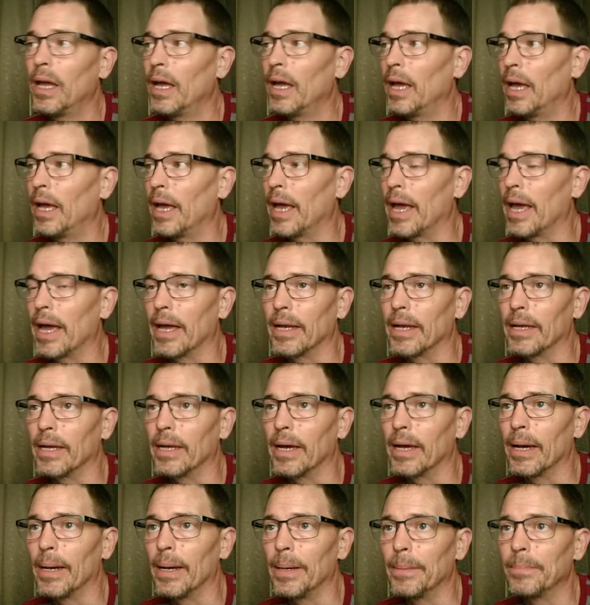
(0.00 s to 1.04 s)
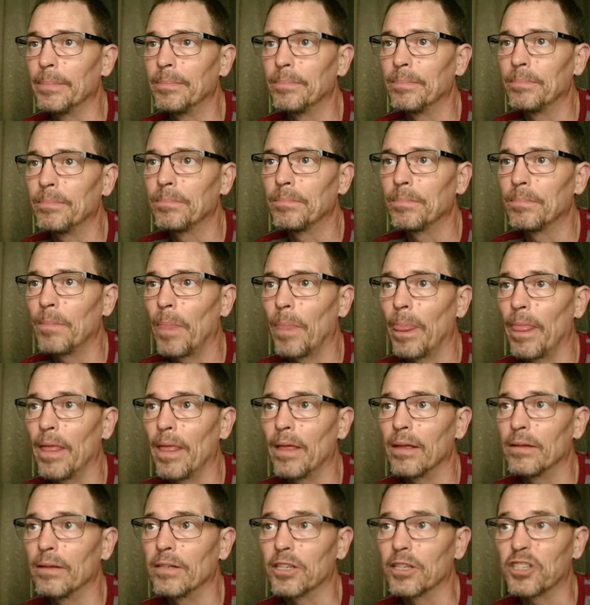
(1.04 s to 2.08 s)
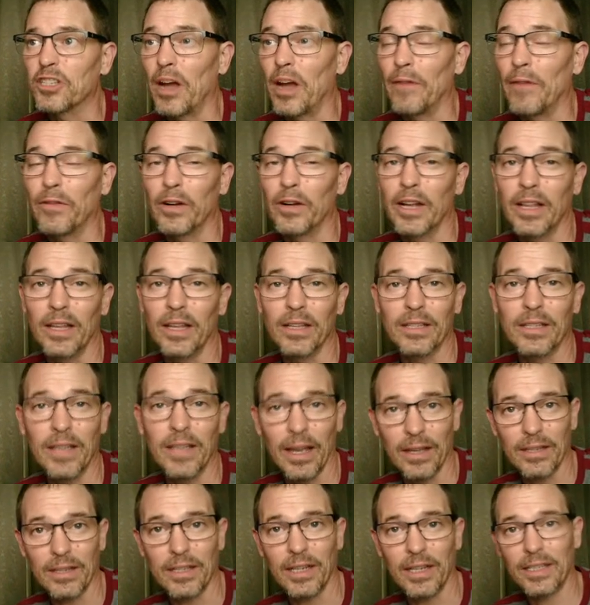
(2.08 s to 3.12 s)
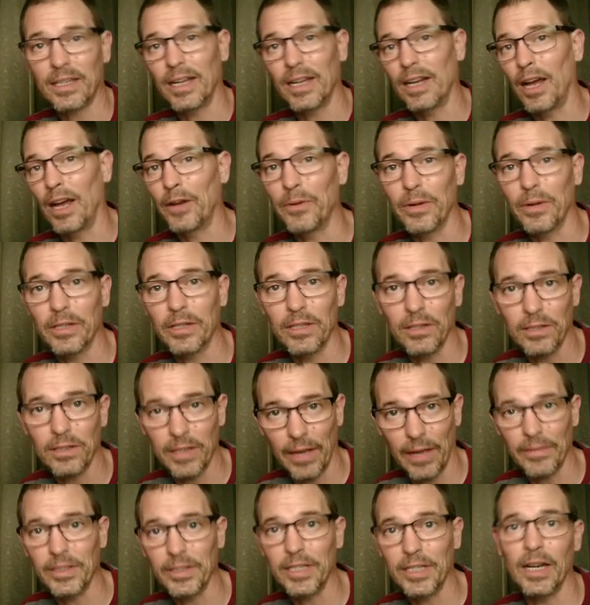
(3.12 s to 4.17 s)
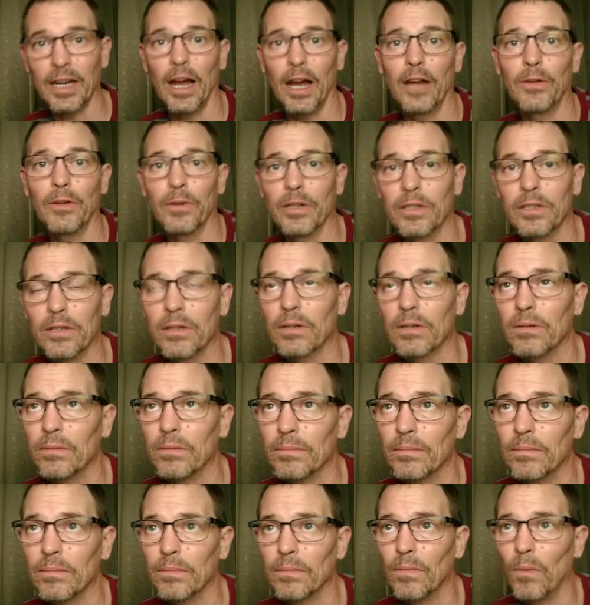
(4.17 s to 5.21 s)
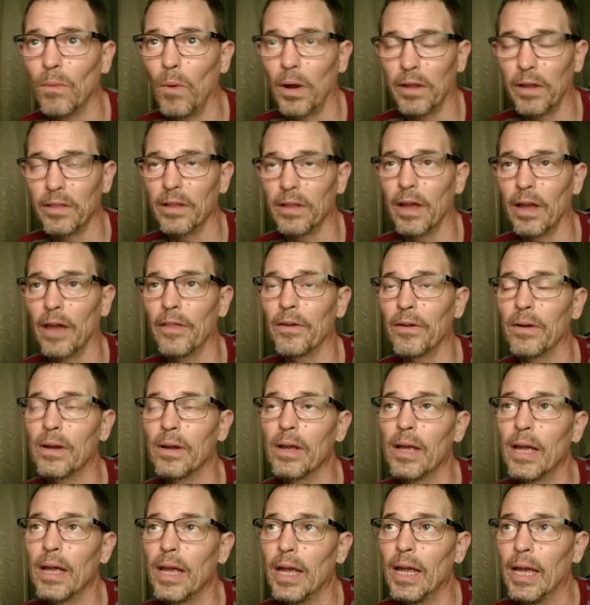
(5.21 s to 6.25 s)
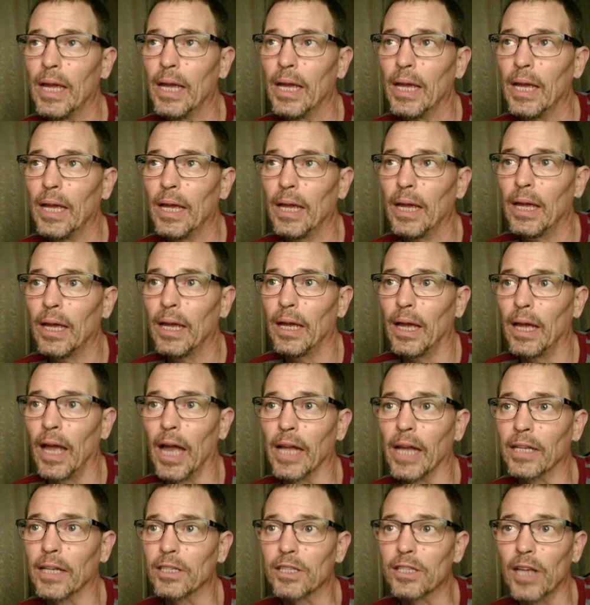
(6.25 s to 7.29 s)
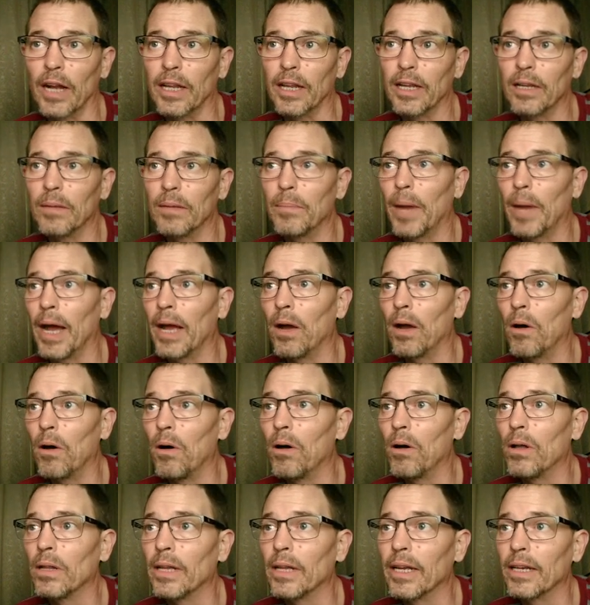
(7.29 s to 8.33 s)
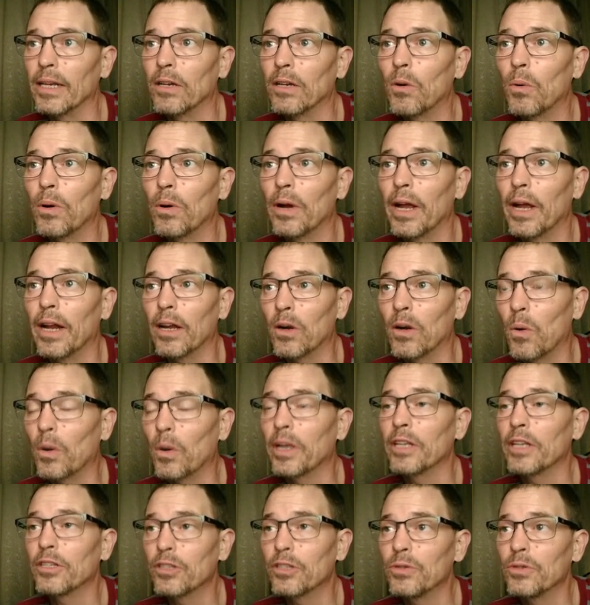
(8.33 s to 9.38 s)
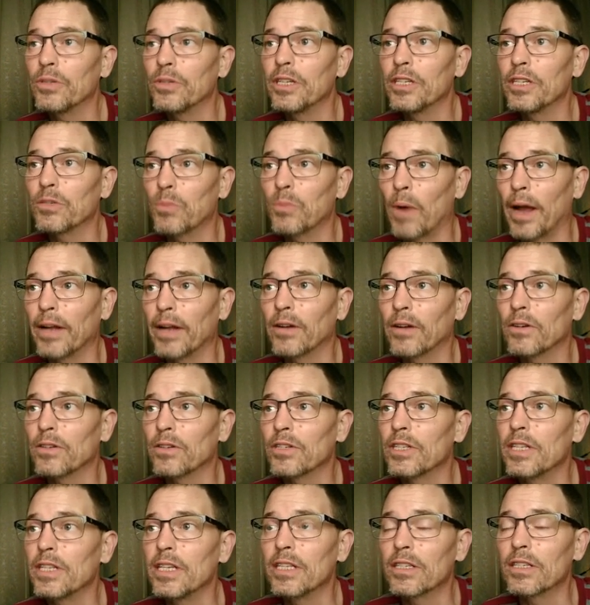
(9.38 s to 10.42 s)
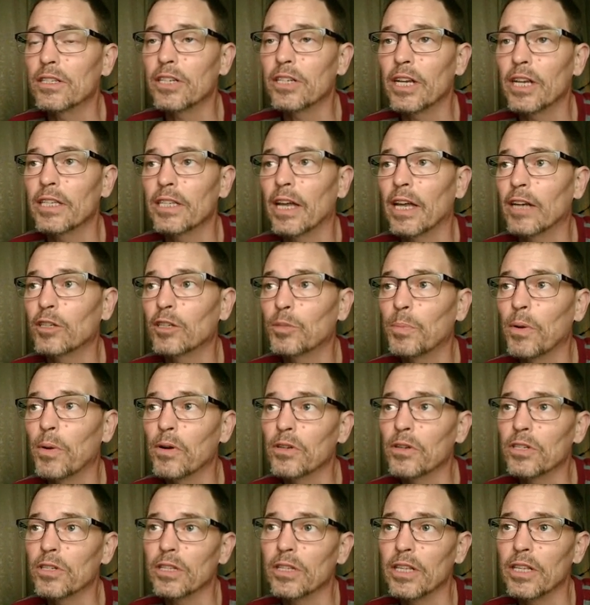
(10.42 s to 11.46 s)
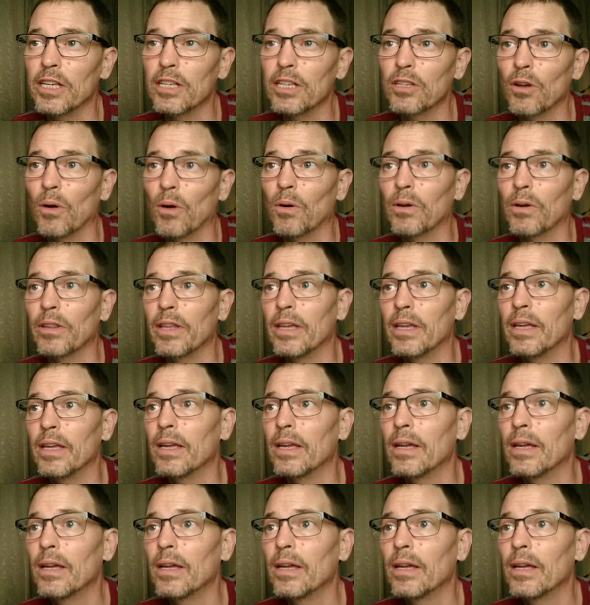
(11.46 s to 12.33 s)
And, um, discovered in the 1600s, 1700s, one and the other, and studied by all. In court, and according to these writers, these chess experts, these are the